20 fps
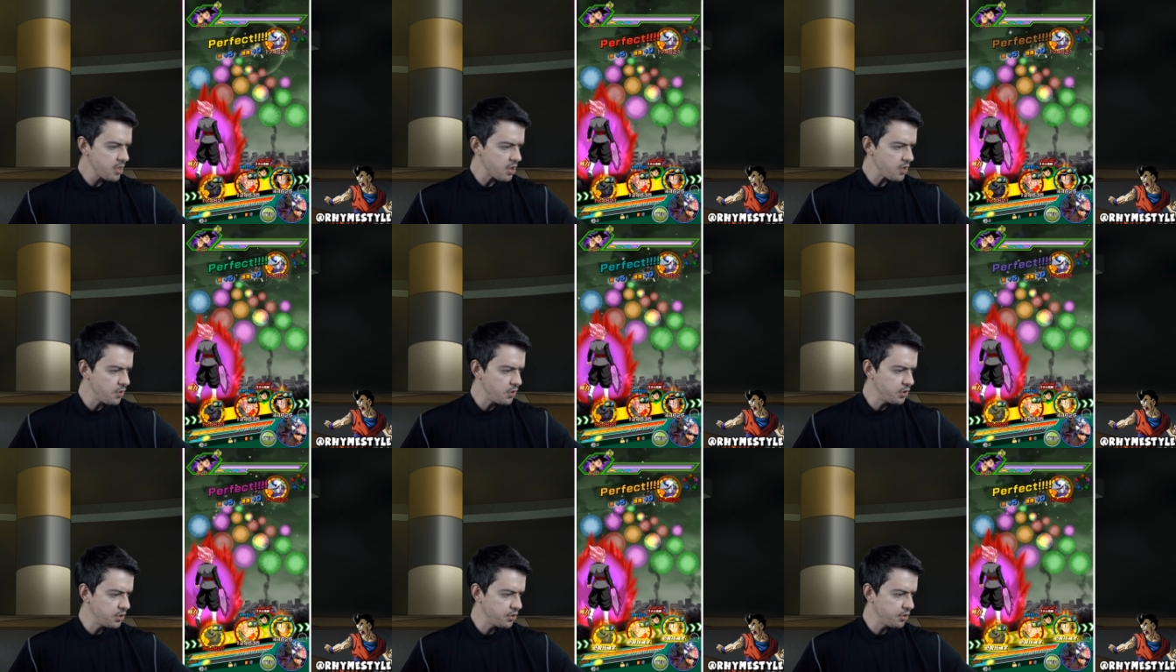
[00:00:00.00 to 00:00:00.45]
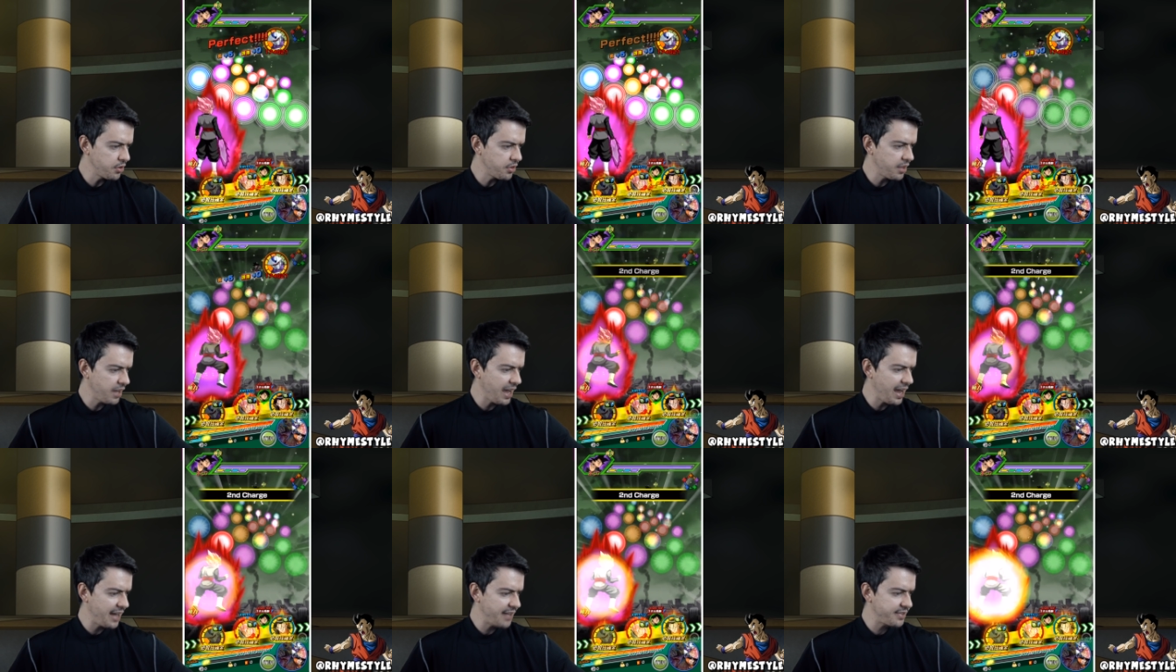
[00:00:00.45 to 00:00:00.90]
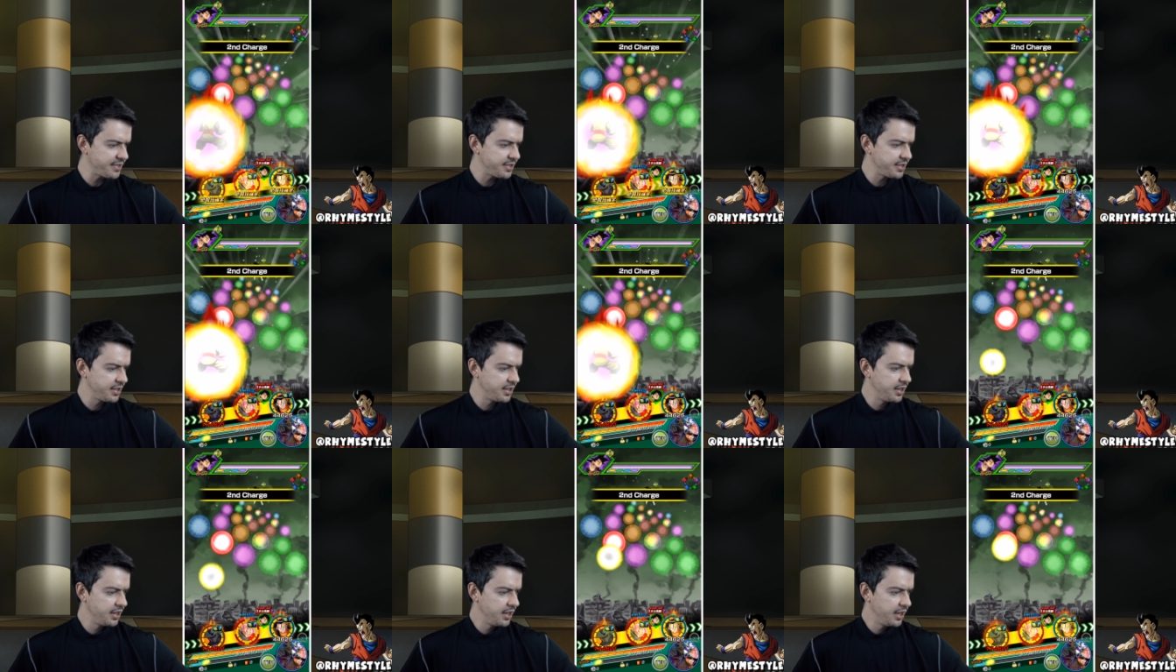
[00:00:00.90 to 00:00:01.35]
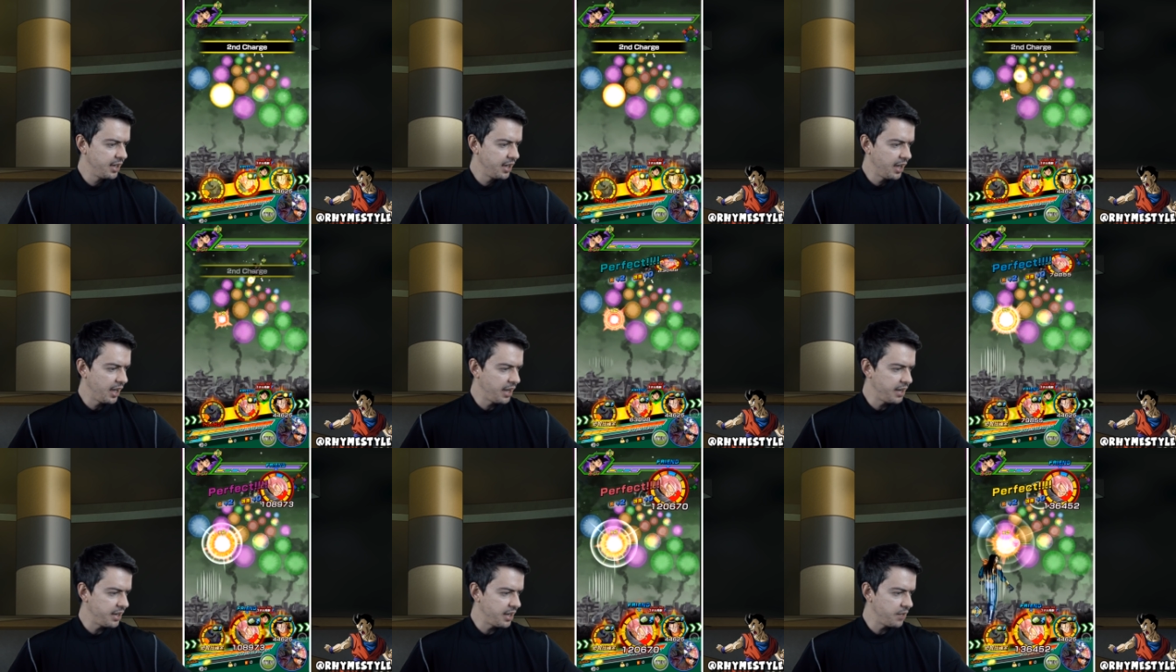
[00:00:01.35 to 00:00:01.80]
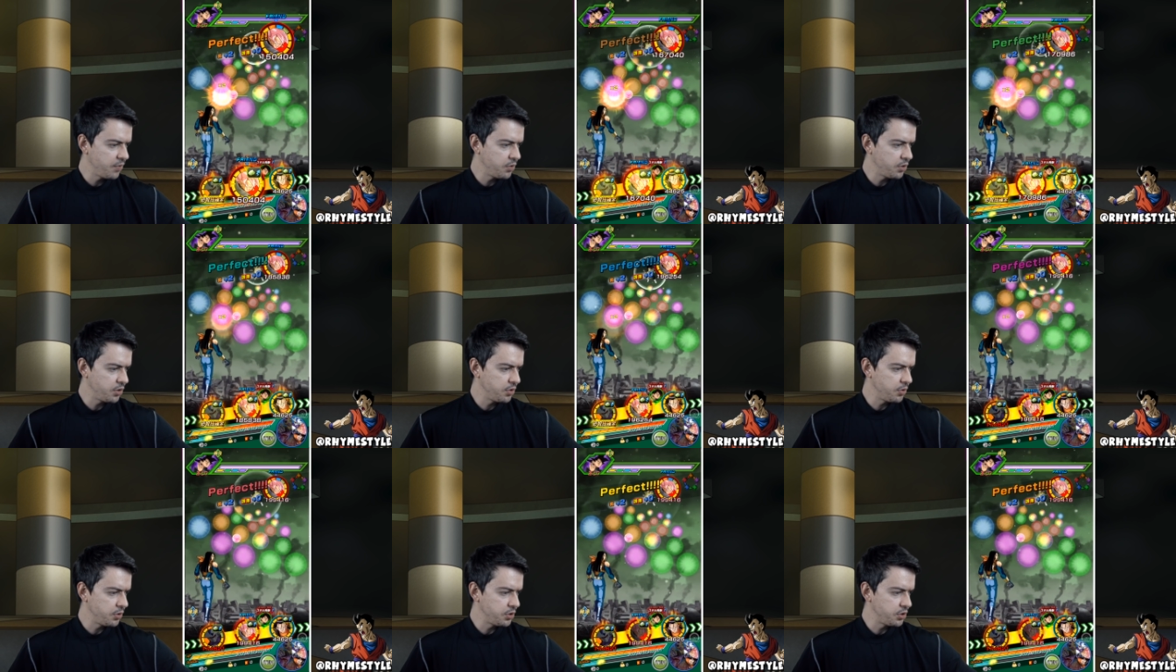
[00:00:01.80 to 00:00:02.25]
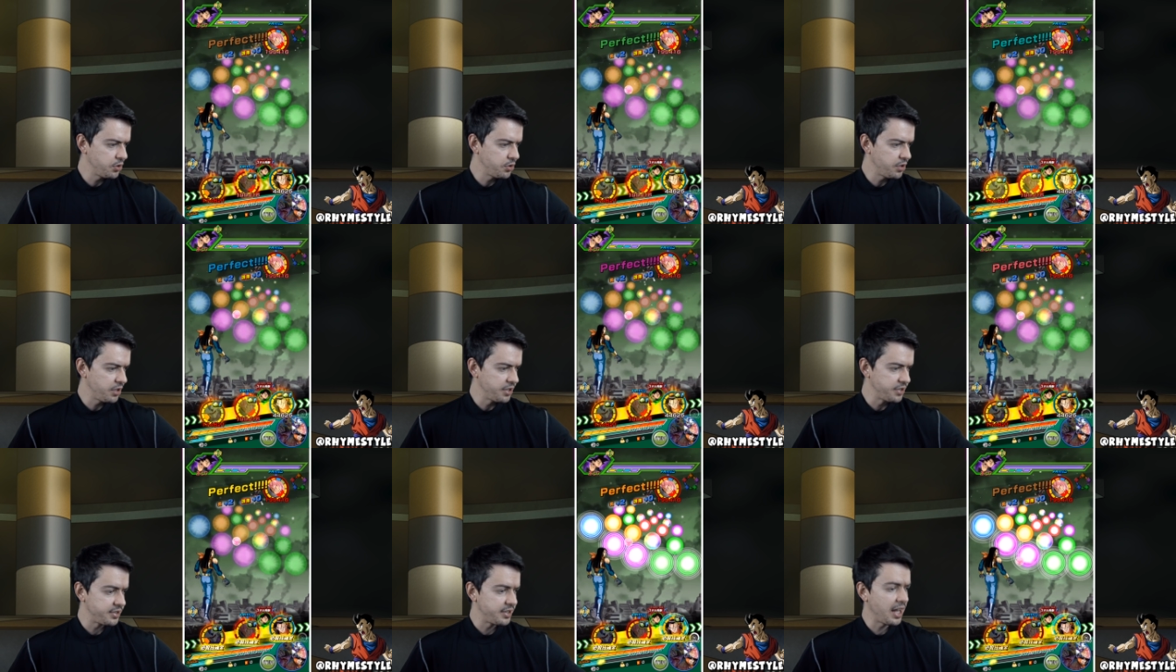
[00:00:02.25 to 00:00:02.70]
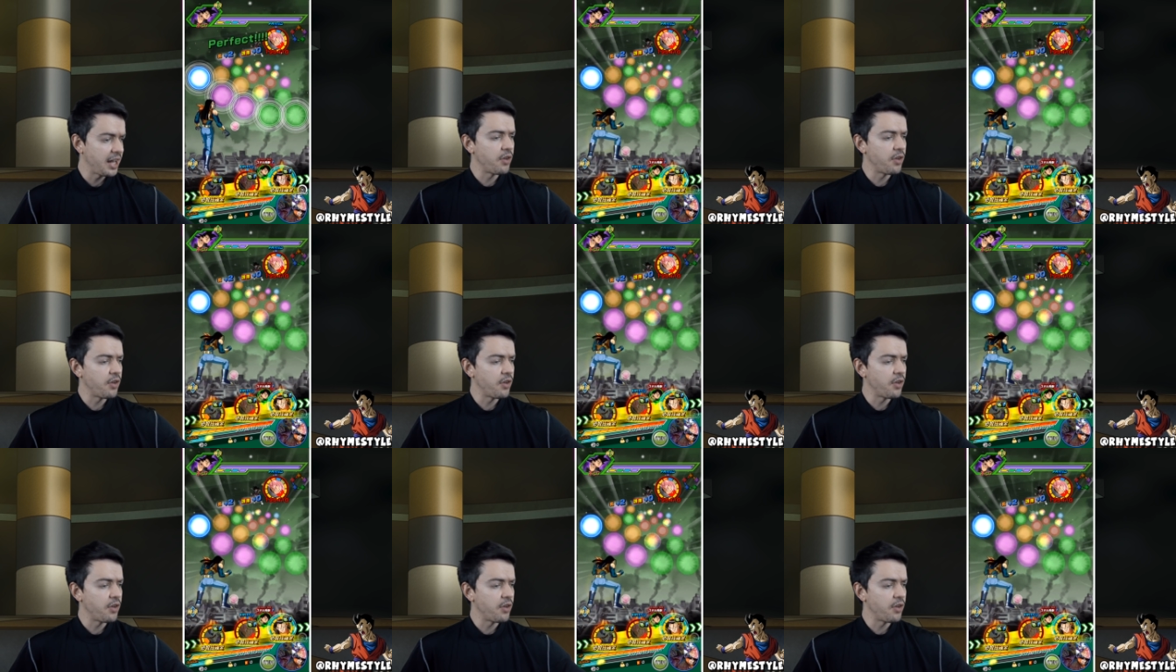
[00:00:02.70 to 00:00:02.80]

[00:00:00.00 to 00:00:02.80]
We'll do that. And then we'll, we'll do this.